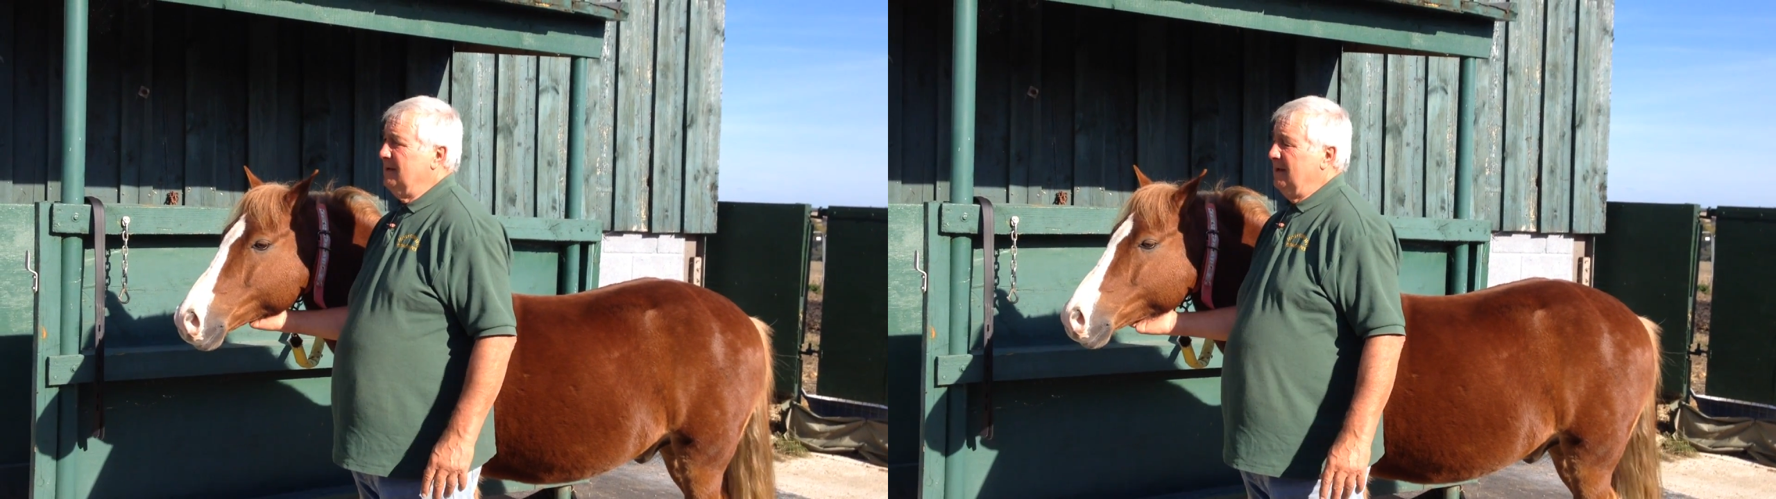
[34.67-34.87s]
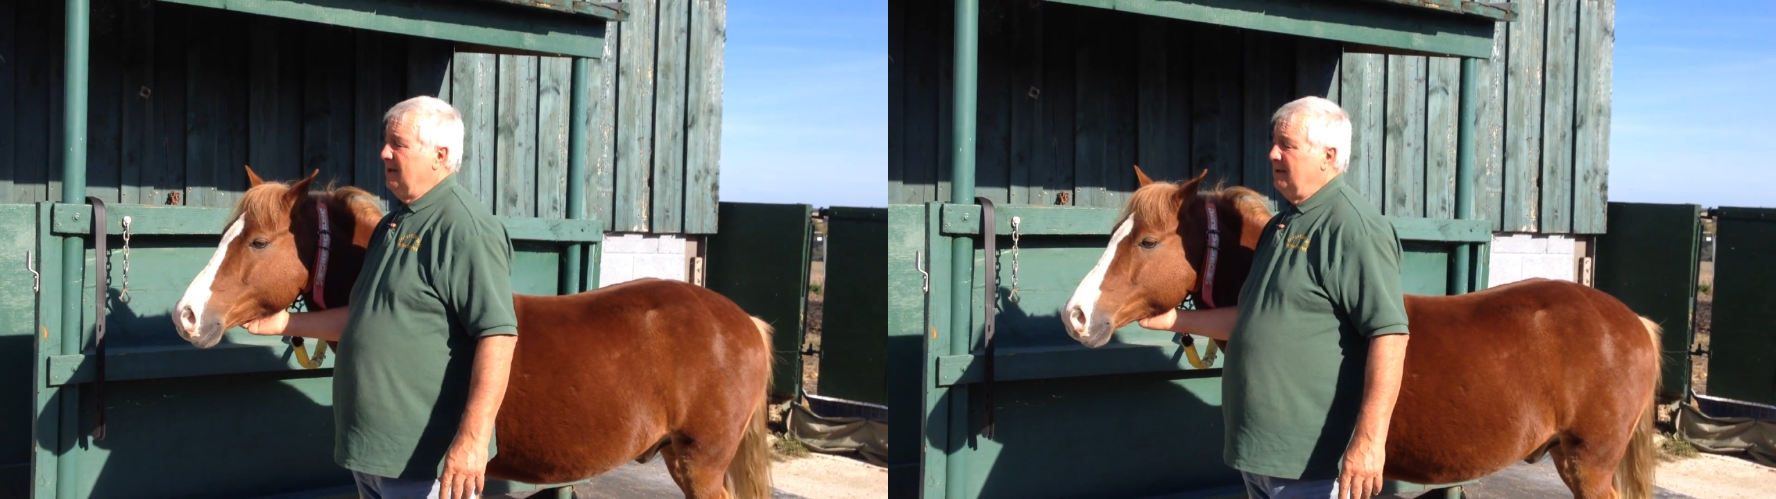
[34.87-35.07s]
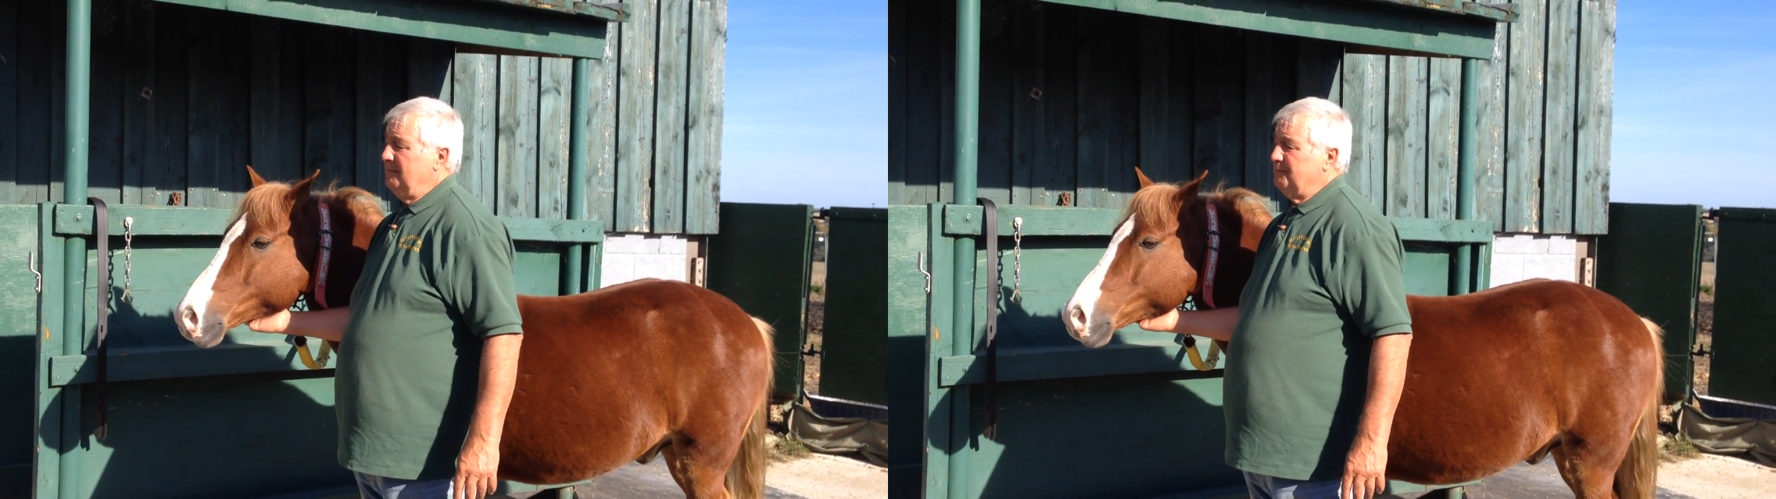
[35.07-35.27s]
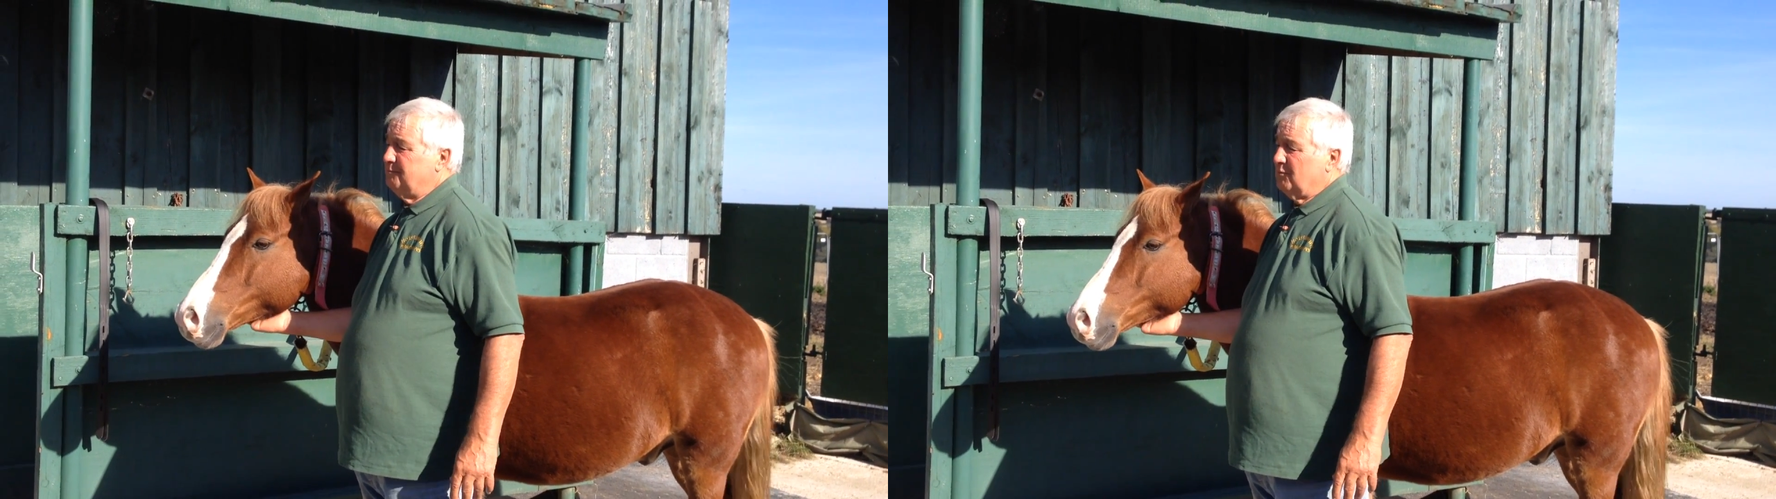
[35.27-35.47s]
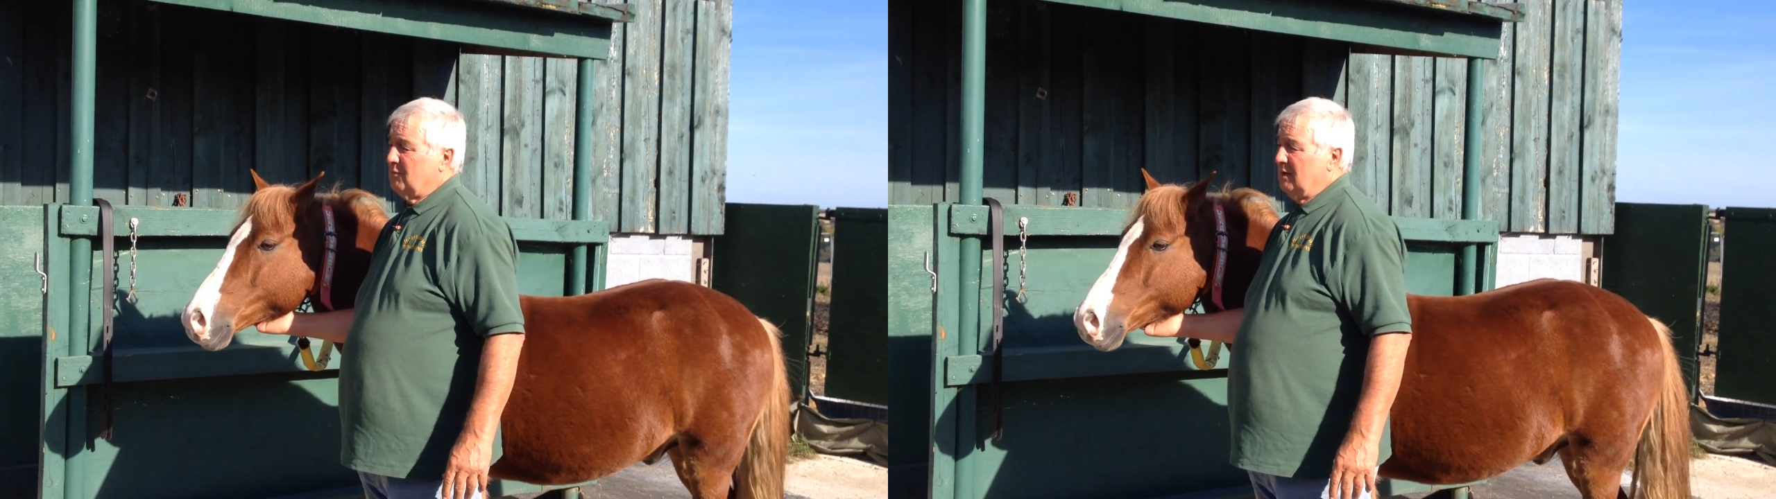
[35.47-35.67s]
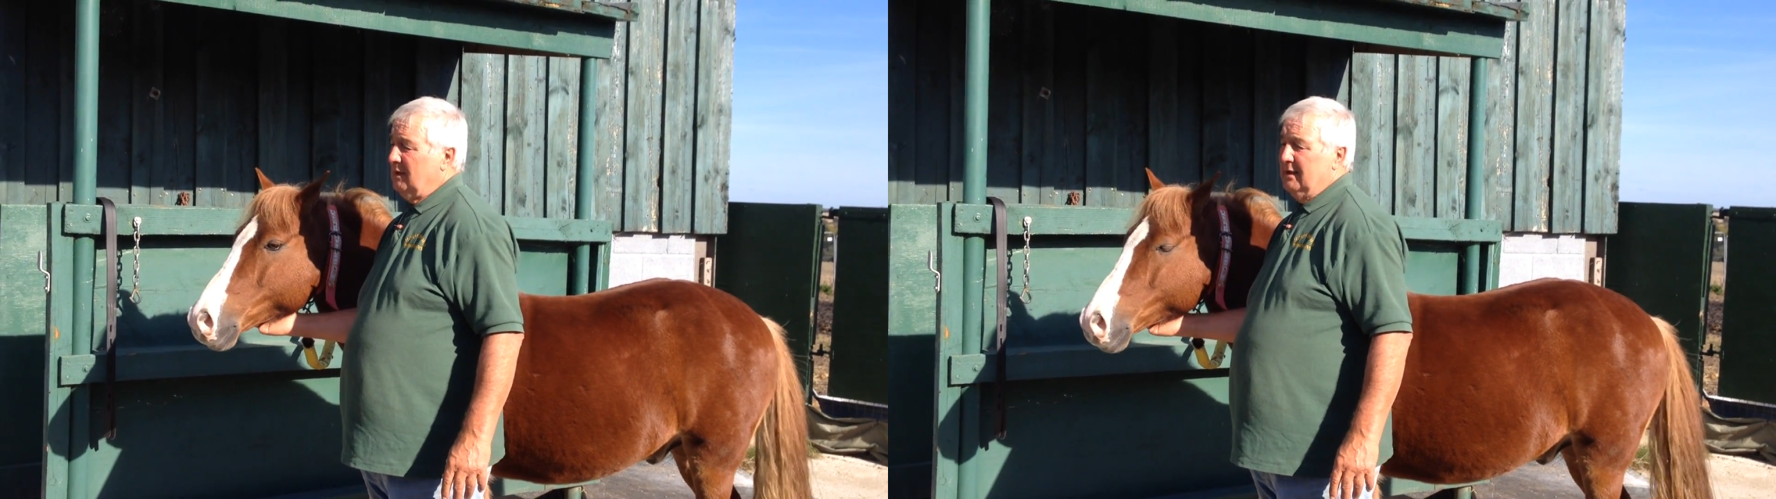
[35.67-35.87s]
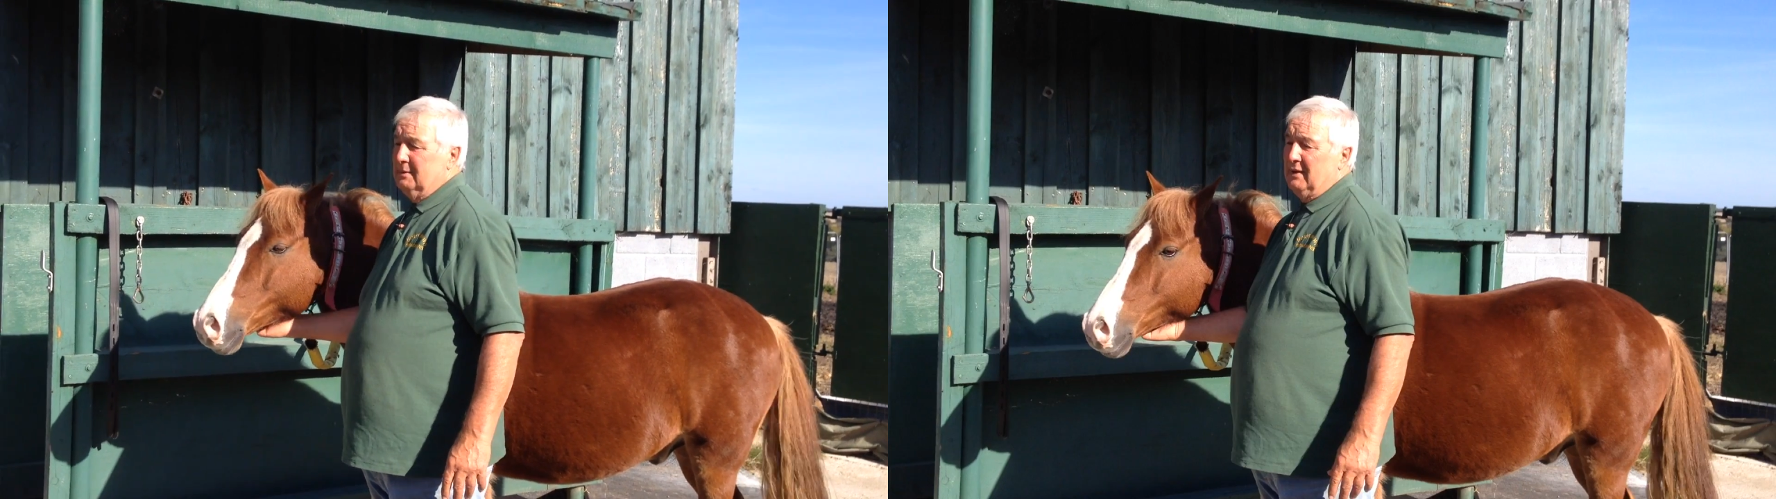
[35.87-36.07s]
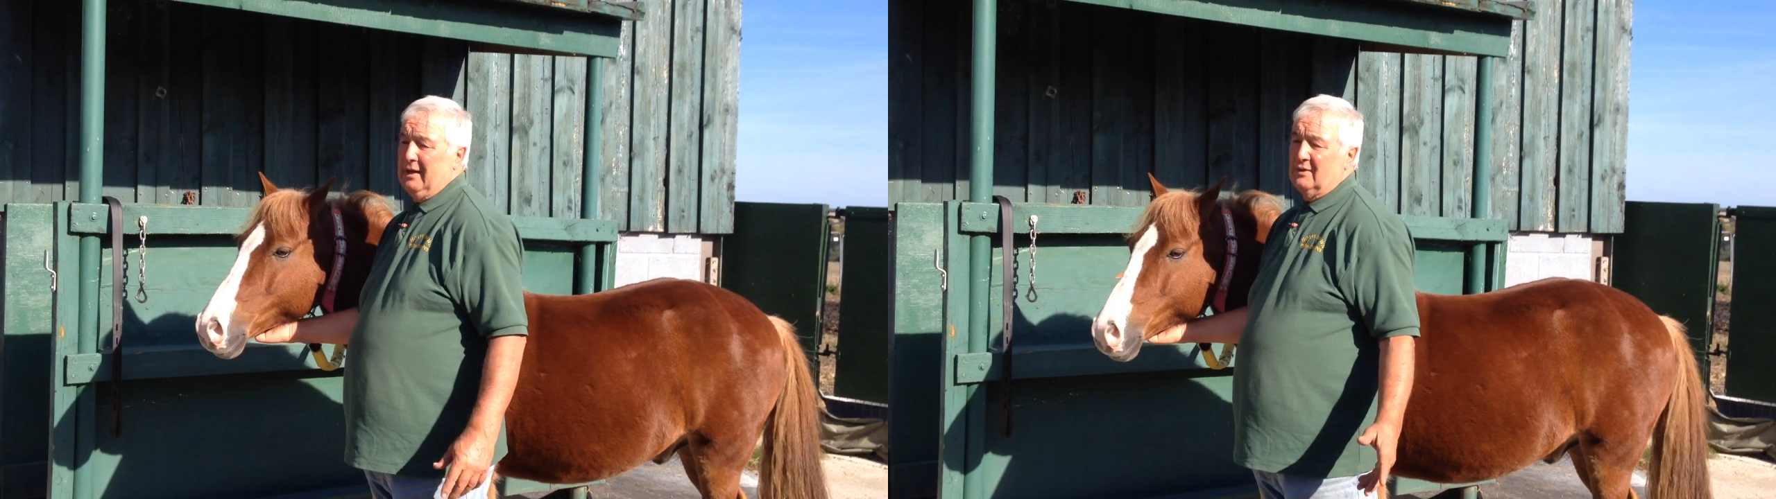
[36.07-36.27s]
And the
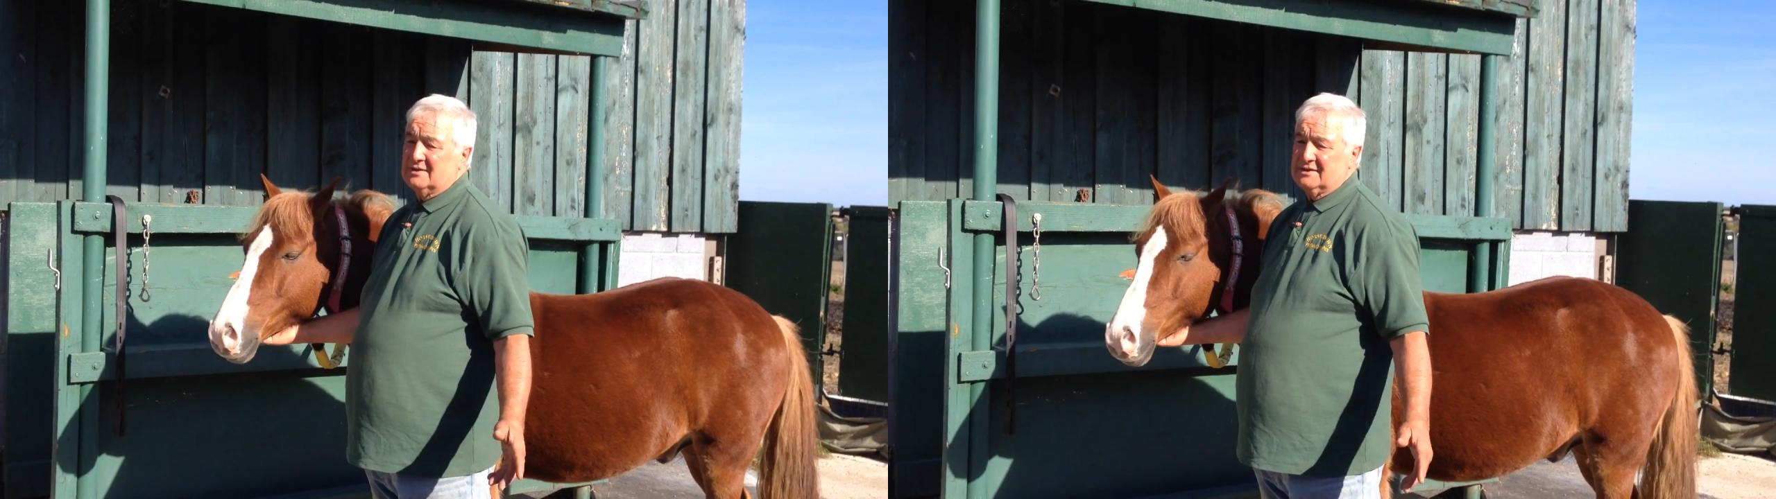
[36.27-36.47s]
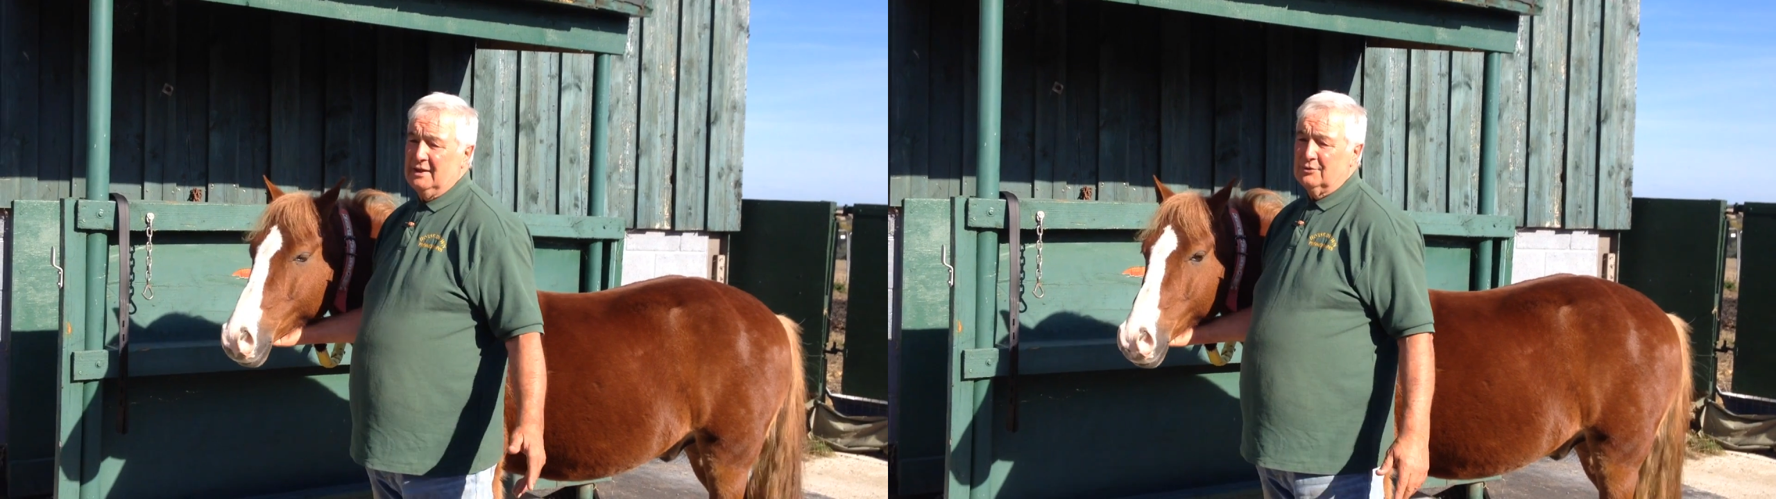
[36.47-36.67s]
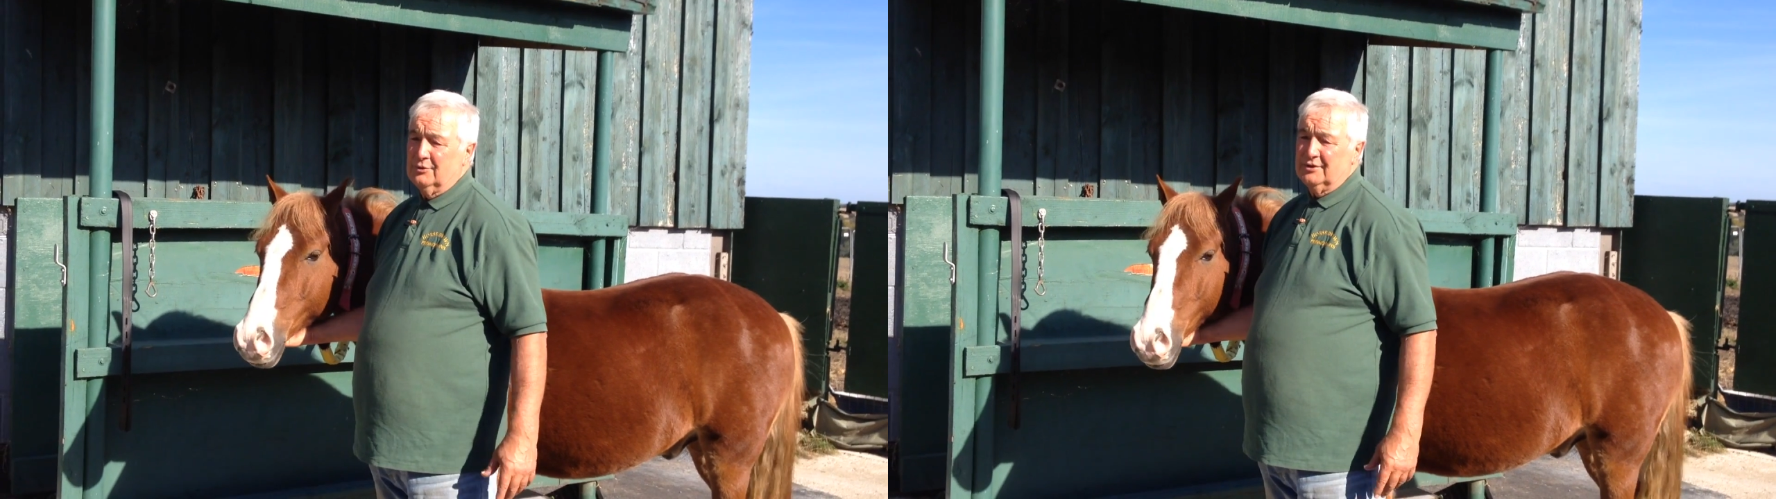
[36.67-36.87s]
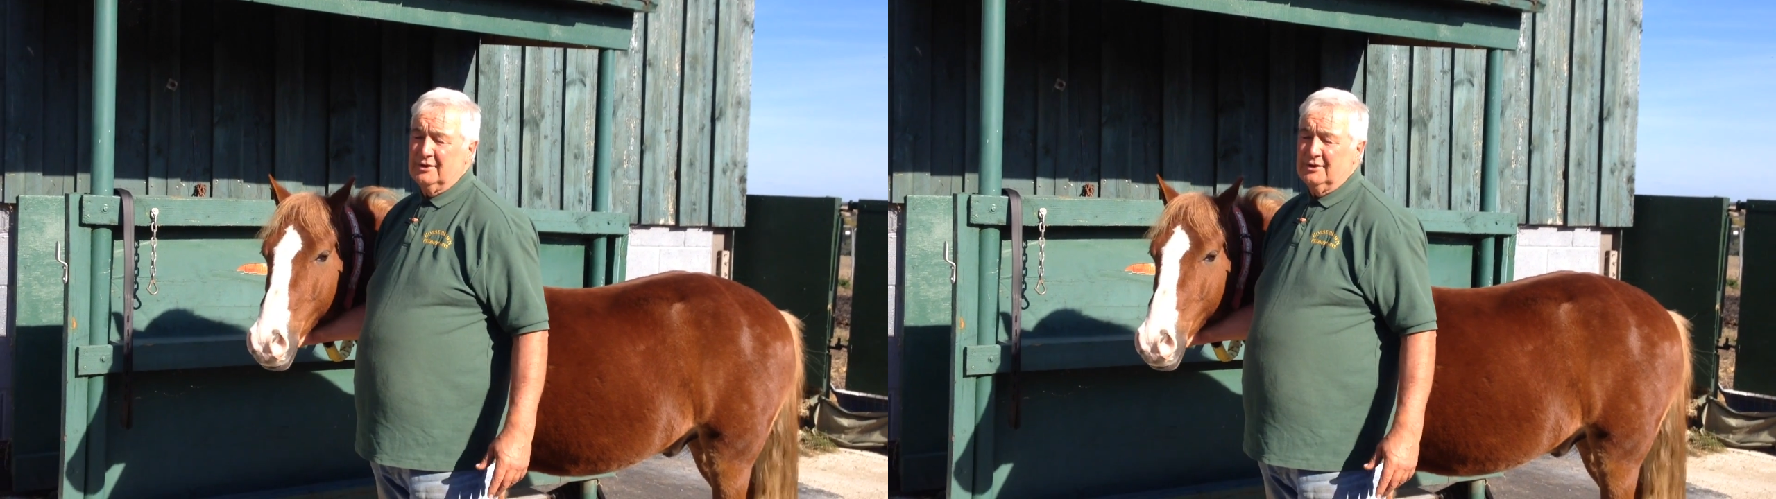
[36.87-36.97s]
black one's no good.